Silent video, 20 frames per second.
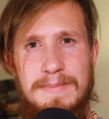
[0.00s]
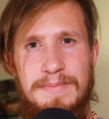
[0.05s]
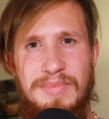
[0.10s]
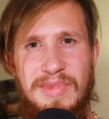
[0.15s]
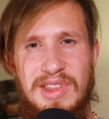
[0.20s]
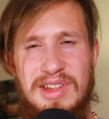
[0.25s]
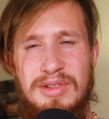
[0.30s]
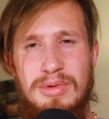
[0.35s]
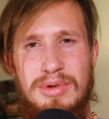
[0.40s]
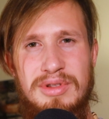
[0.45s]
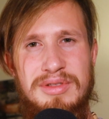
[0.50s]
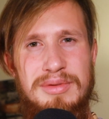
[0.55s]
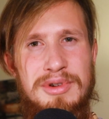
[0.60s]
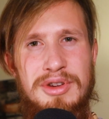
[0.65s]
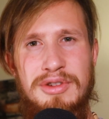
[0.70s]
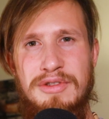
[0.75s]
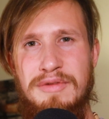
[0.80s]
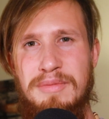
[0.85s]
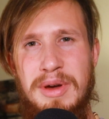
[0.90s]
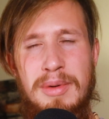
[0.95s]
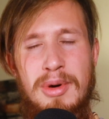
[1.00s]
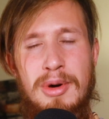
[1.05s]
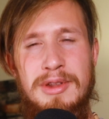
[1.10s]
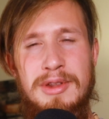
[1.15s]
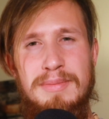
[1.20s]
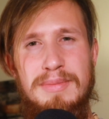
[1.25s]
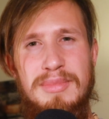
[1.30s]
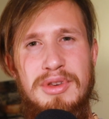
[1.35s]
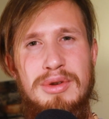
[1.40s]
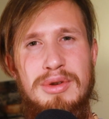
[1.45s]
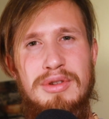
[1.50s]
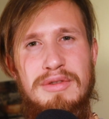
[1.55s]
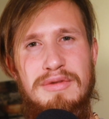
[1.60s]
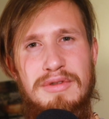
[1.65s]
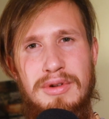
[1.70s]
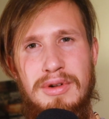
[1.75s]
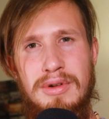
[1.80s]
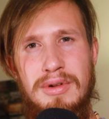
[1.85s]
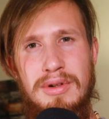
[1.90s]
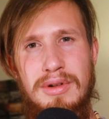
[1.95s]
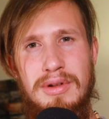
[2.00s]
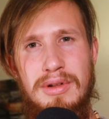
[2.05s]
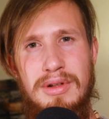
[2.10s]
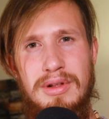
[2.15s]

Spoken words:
This was one of my most beautiful